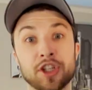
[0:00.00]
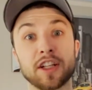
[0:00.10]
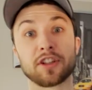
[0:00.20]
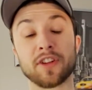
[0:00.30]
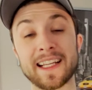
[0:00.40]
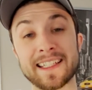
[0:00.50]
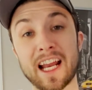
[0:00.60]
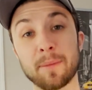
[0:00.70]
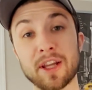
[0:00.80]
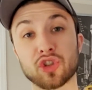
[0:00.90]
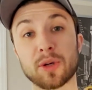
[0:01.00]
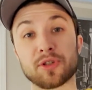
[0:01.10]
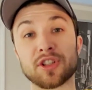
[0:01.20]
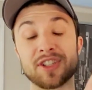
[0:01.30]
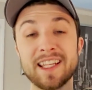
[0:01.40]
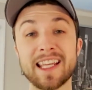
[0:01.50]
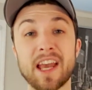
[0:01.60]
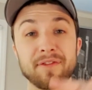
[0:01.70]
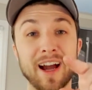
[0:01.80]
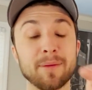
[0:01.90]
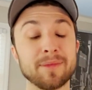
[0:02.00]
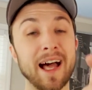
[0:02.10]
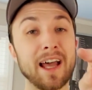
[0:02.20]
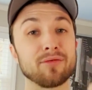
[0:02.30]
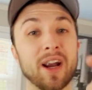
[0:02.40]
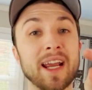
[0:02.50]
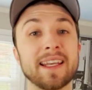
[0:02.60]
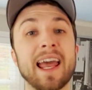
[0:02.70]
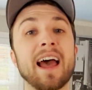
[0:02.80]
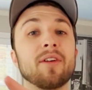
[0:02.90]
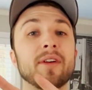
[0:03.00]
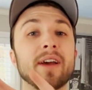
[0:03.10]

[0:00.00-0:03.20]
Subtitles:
Check the link down in my description to see if I am live right now.